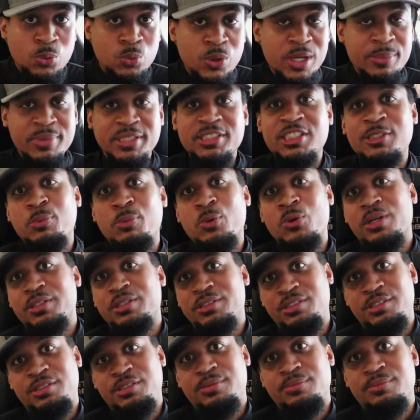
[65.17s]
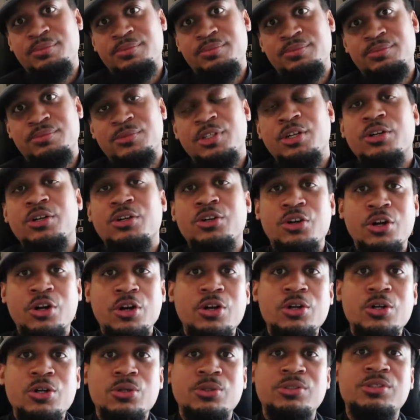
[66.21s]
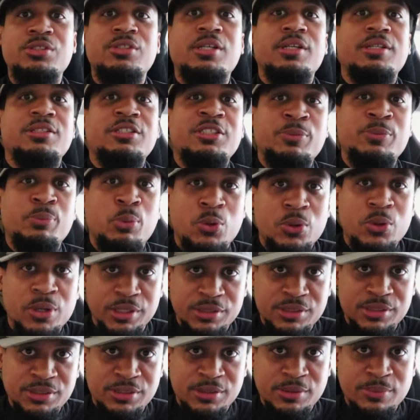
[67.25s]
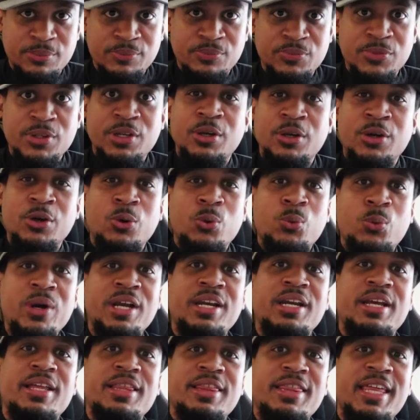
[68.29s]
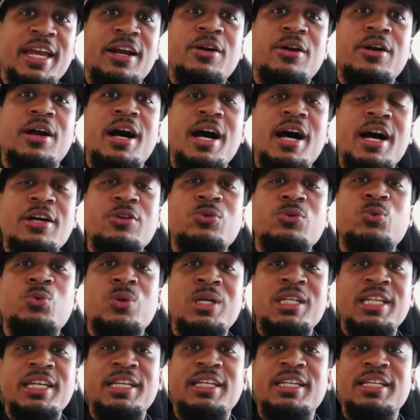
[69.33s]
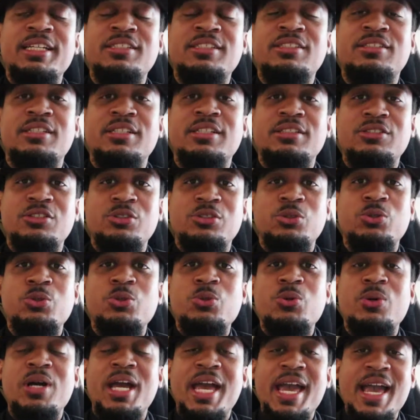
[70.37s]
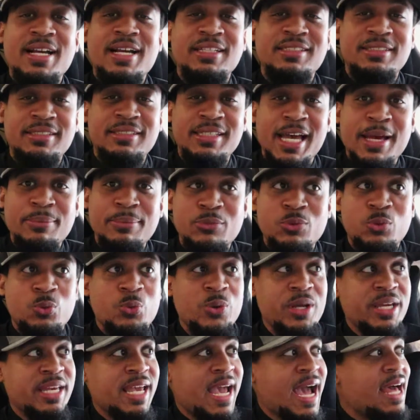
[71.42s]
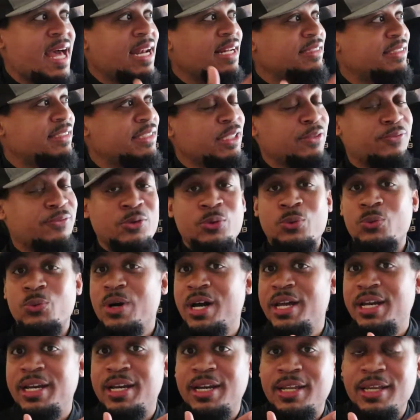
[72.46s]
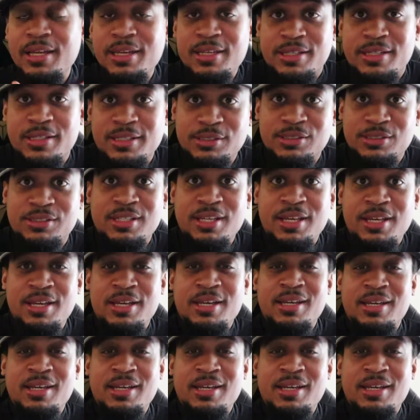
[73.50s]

women's sports, girls' sports, with their unwillingness to accept reality for what it is.